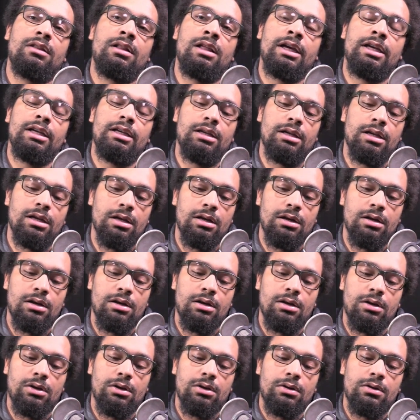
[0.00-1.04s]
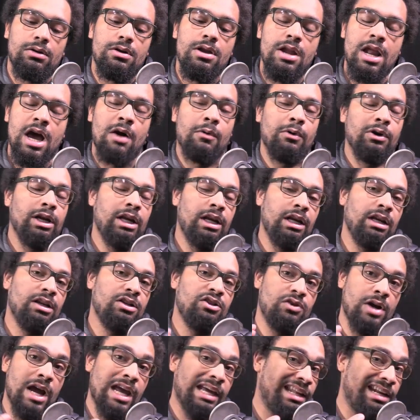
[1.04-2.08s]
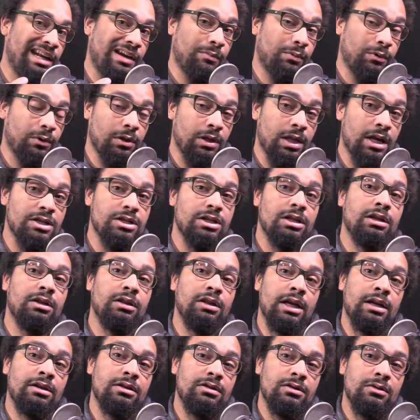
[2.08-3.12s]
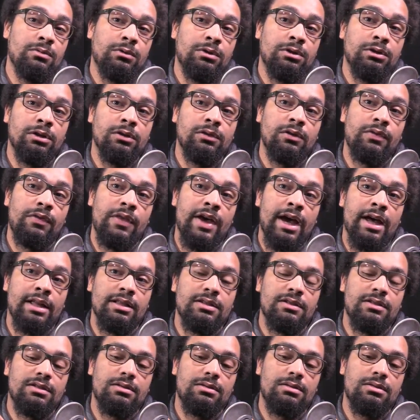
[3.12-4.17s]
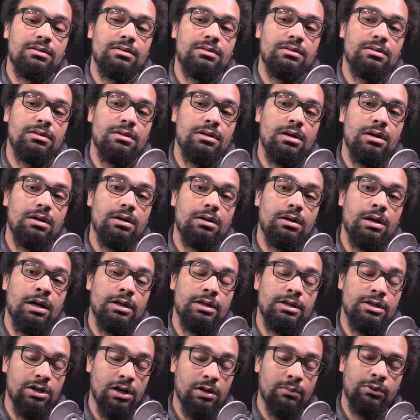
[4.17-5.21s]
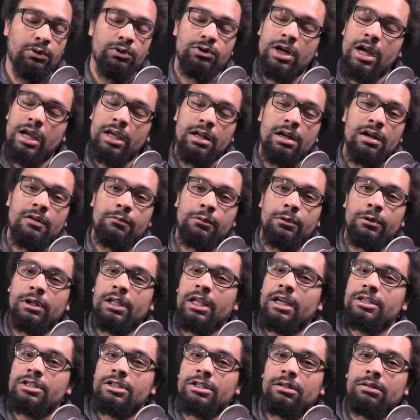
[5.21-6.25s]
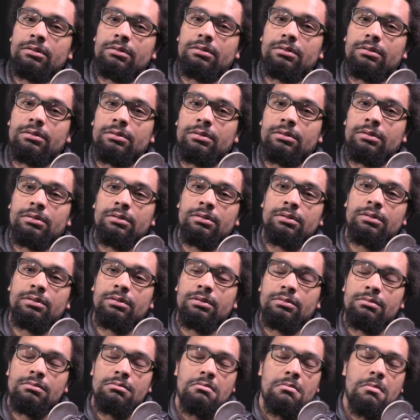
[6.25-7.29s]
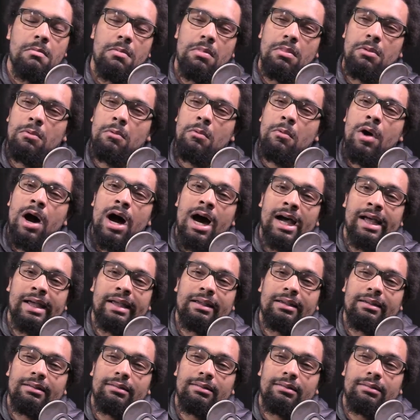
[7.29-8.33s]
Like, now we're getting a Dragon Emperor Legend in Legend World that's a double Dragon Emperor Legend. Why?